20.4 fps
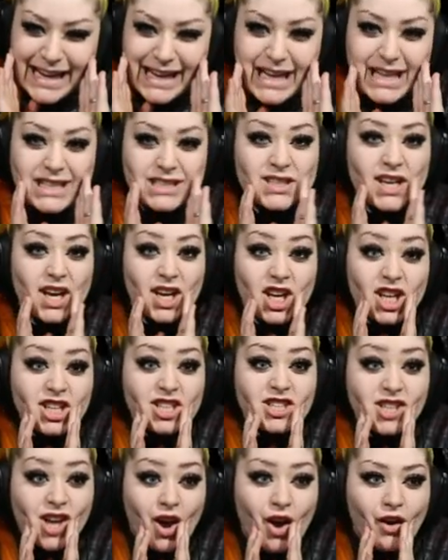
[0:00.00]
He's like, he
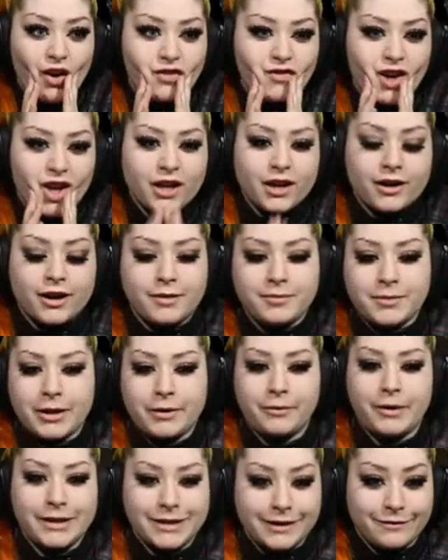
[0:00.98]
saw a finger. I'm
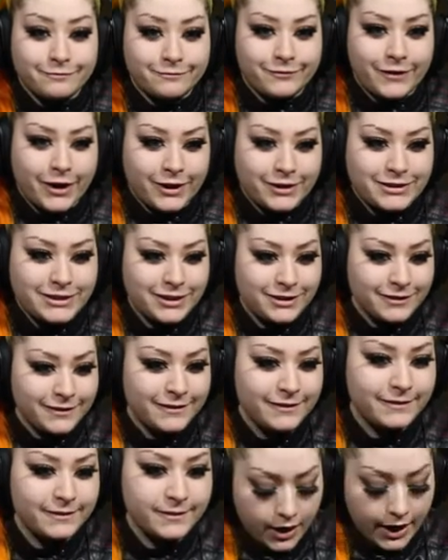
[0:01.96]
like, well, I'm fucked.
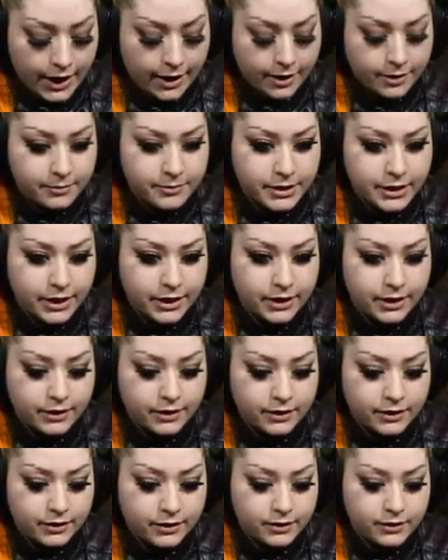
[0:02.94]
How many
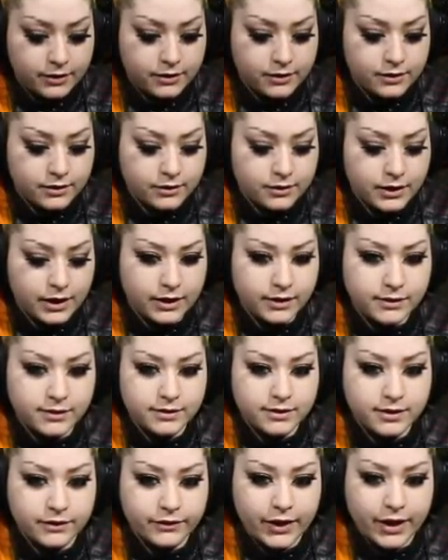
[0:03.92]

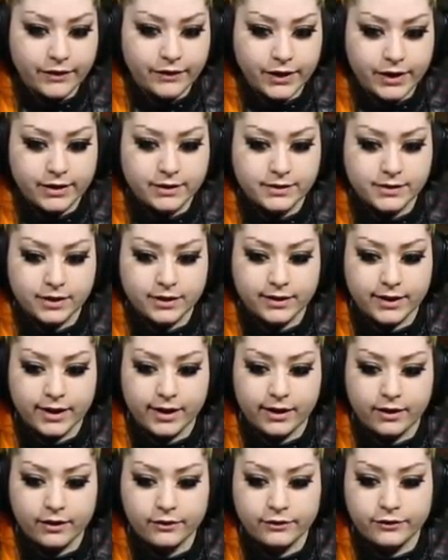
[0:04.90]
things of evidence are
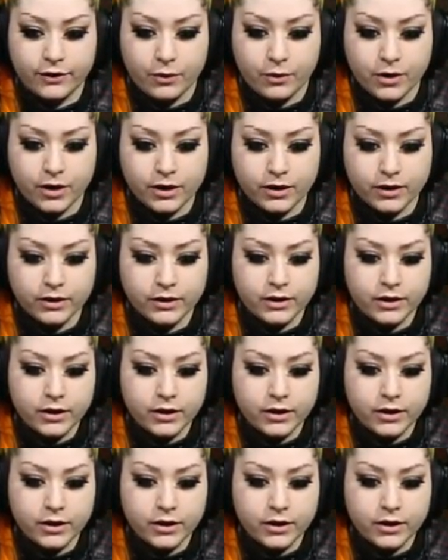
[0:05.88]
there? 4?